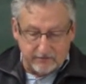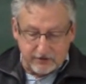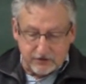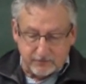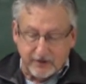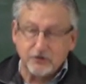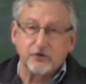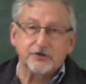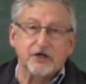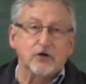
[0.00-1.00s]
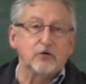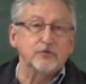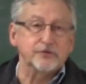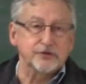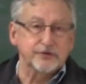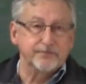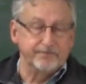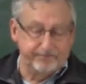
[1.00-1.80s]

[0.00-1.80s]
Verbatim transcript: This is by Joyce Carol Oates.